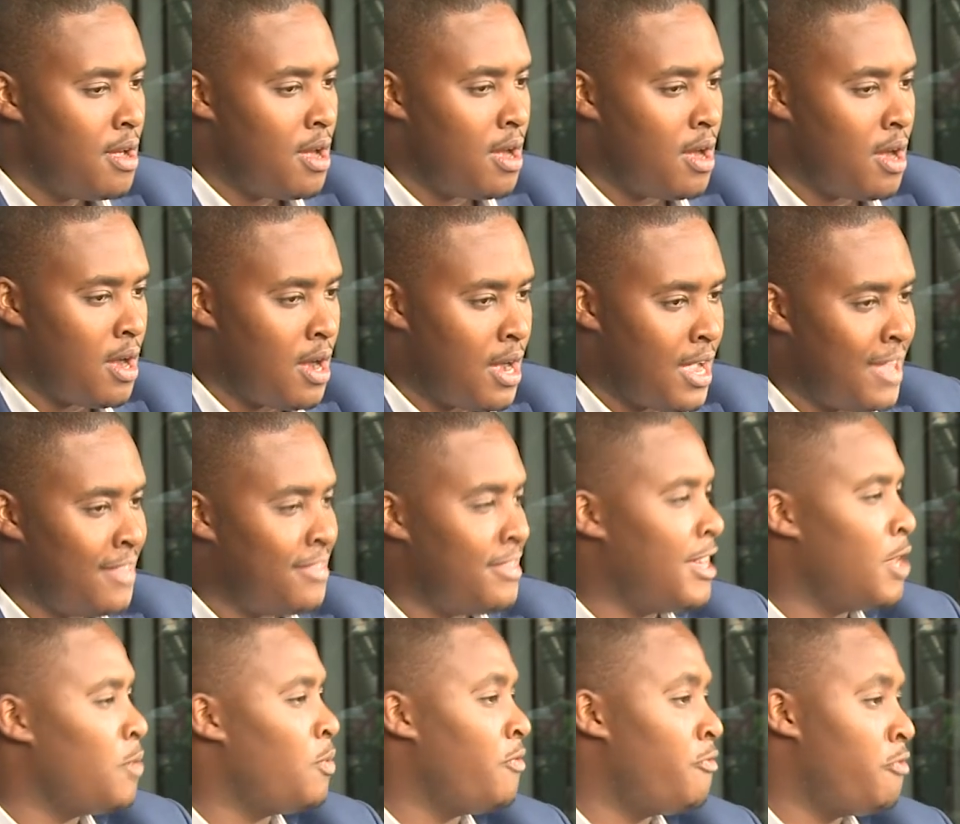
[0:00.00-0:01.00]
And
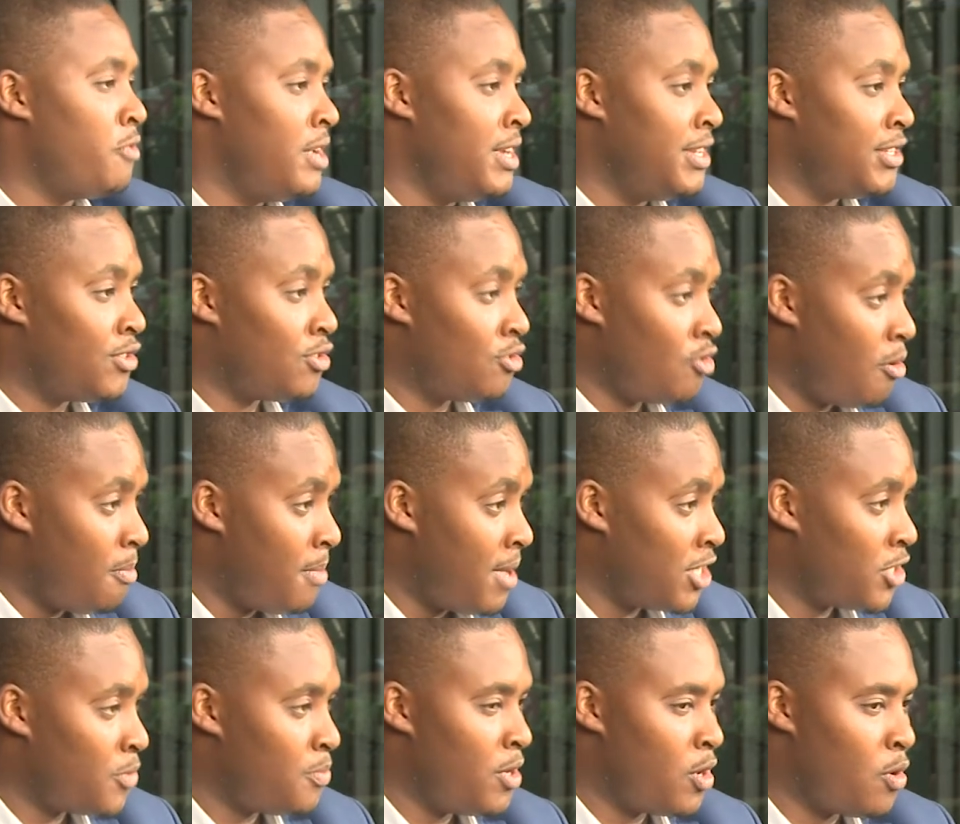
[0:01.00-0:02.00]
then we've released so
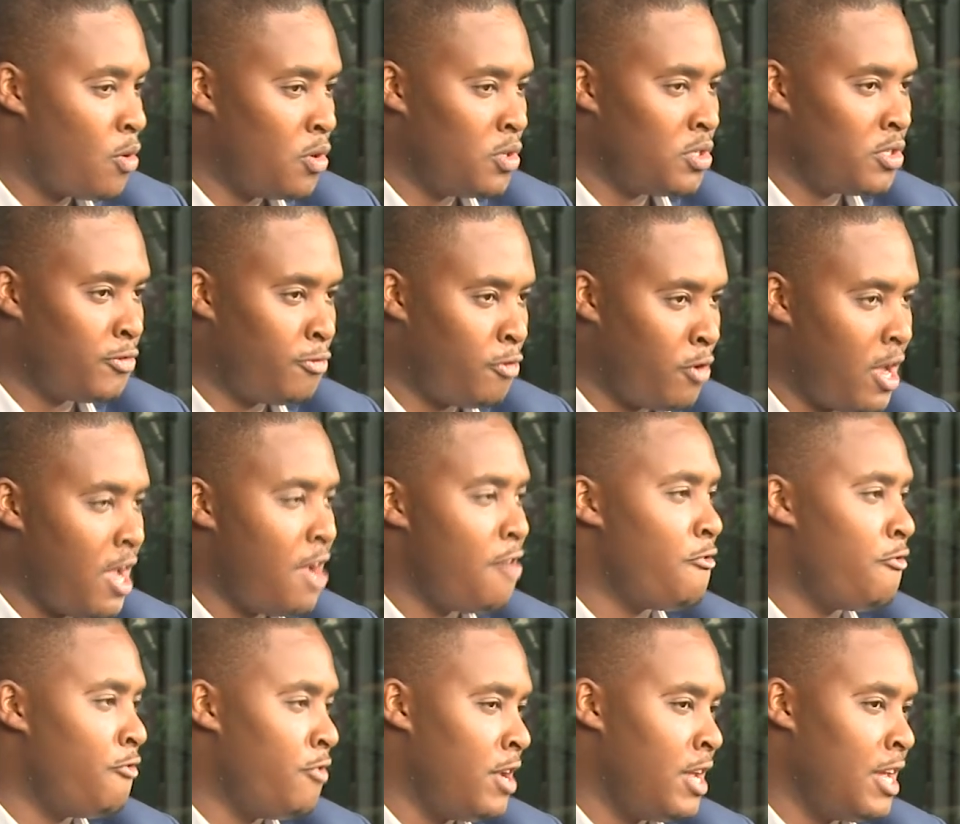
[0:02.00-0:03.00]
much because for
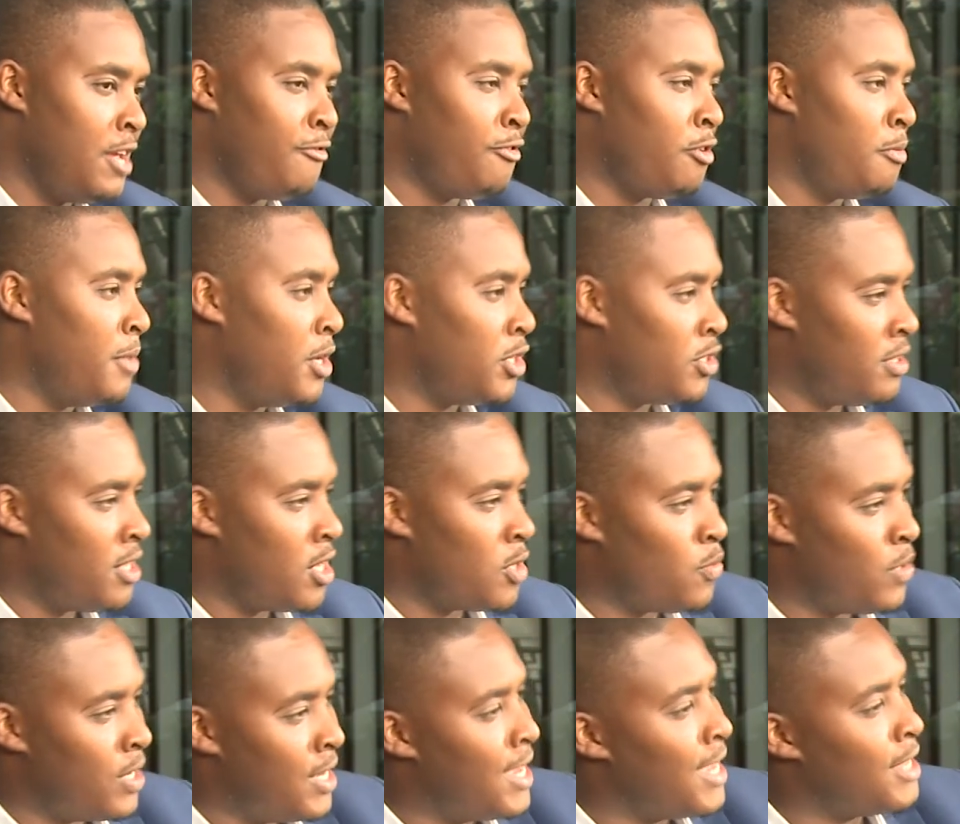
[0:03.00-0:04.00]
every information
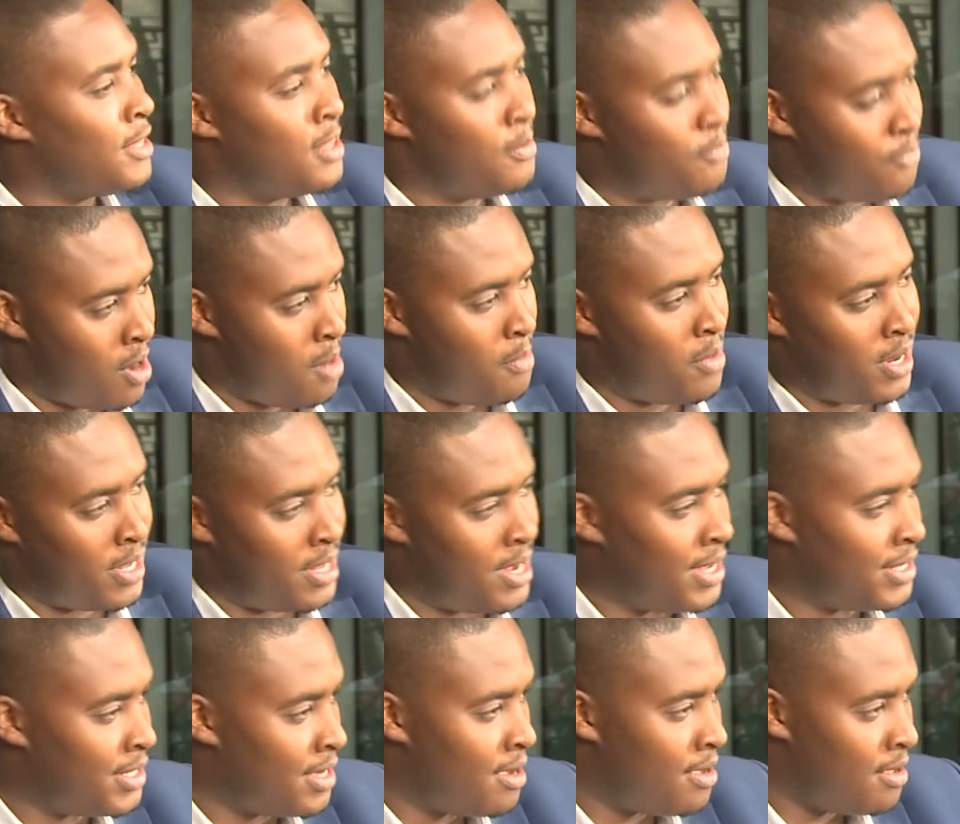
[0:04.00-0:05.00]
that we get, the primary
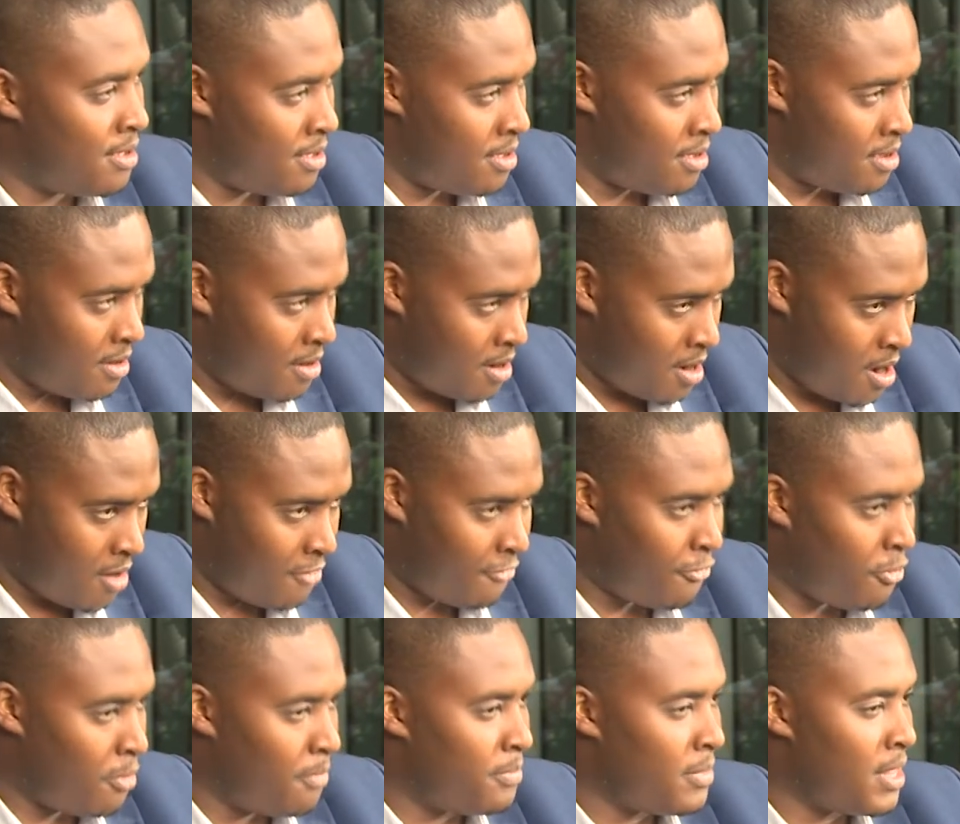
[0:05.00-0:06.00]
data
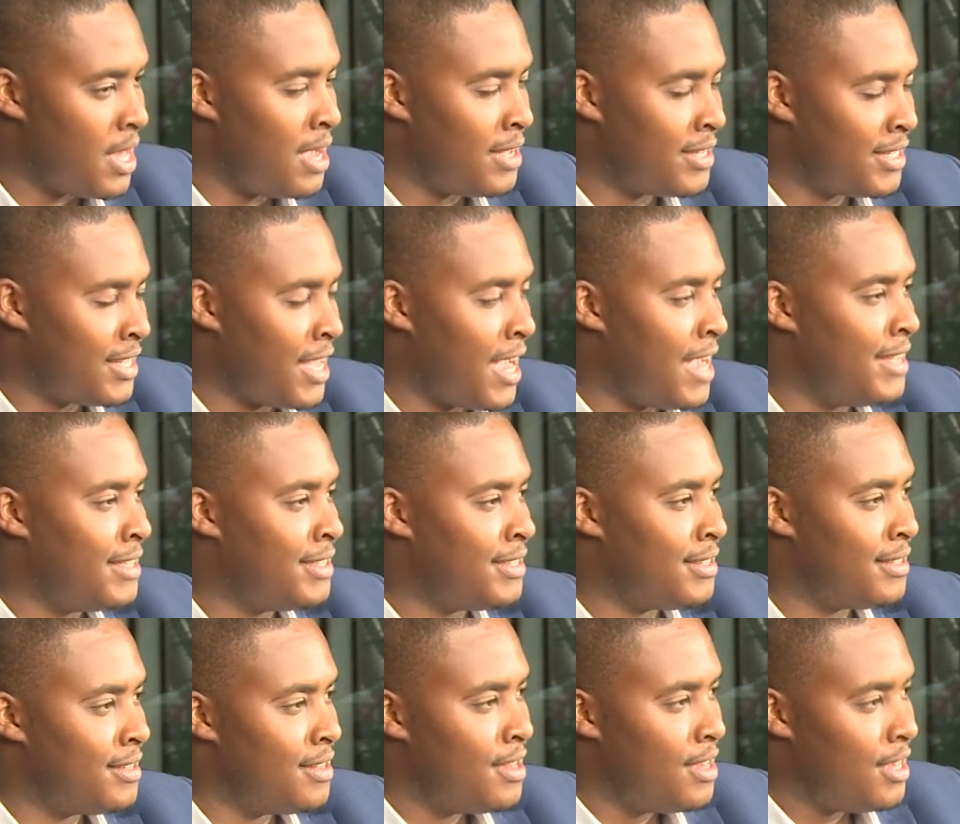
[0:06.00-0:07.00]
from the
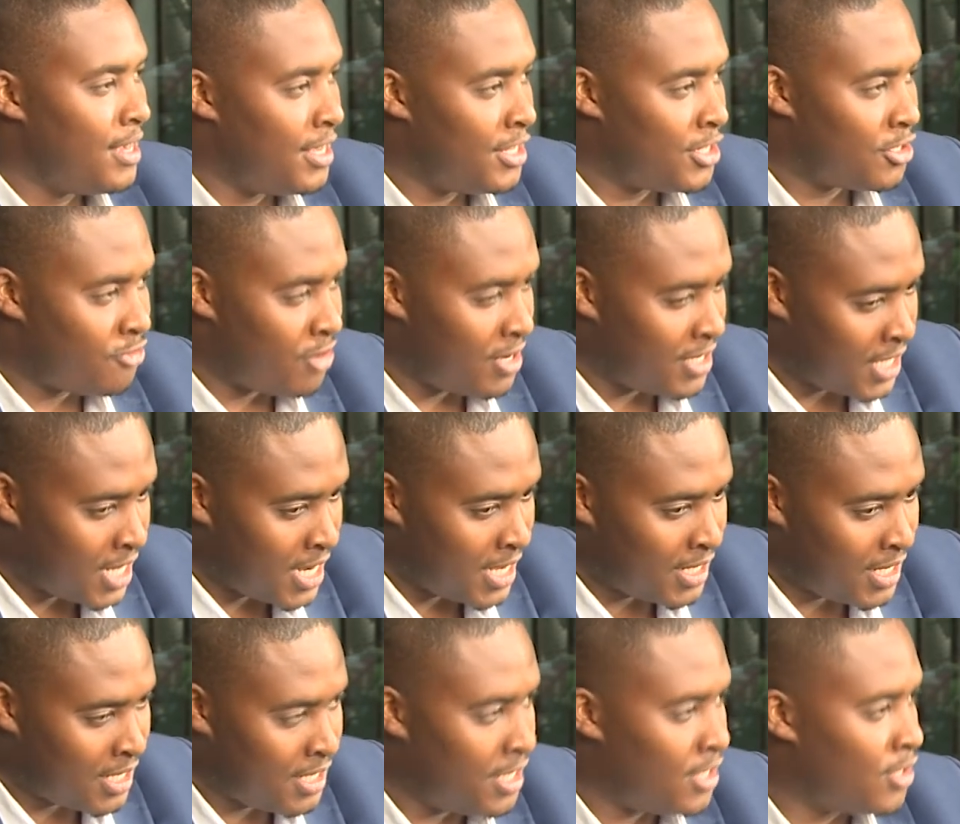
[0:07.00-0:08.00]
sites is
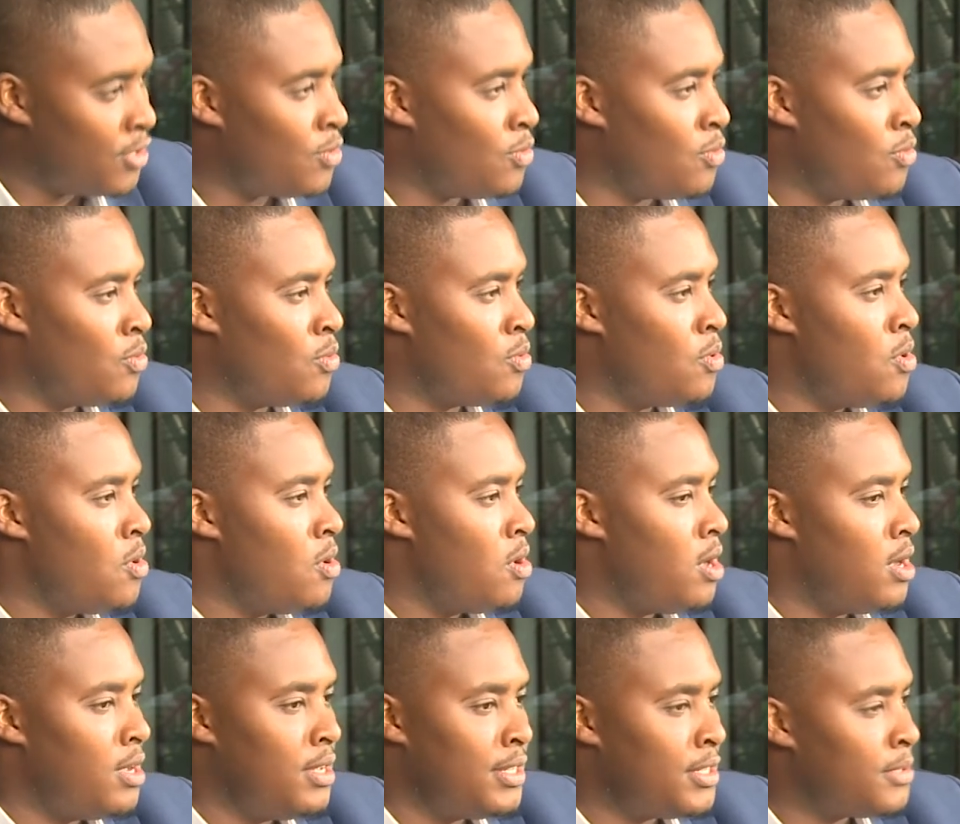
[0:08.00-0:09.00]
translated into,
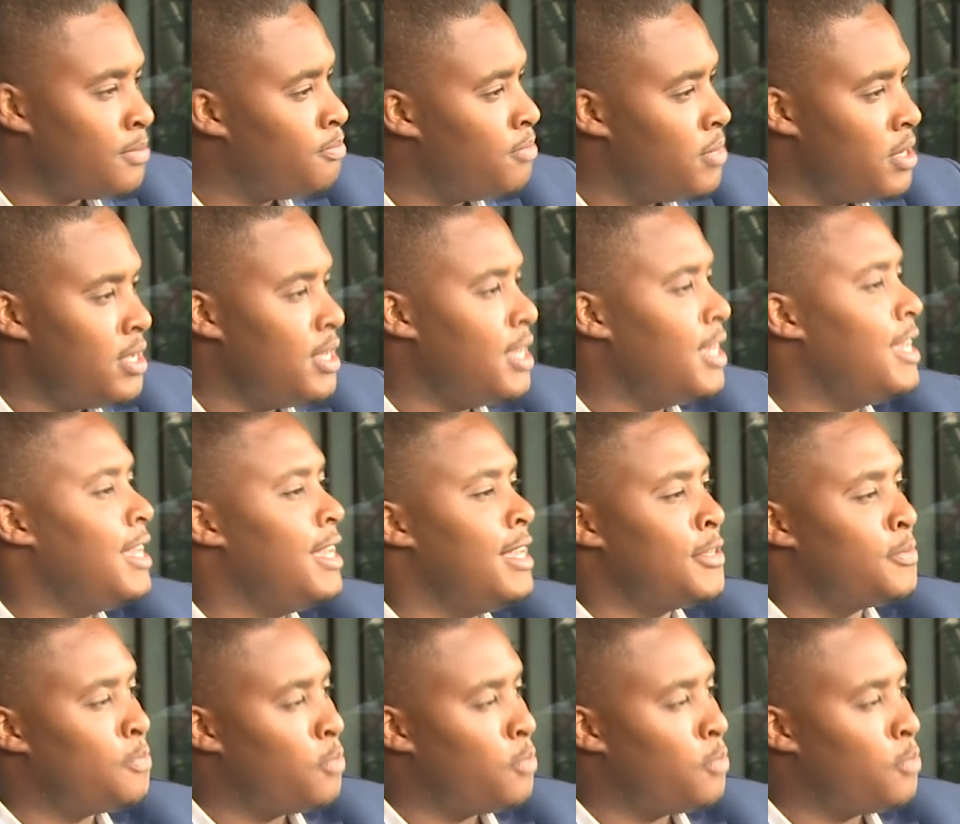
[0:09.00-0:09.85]
is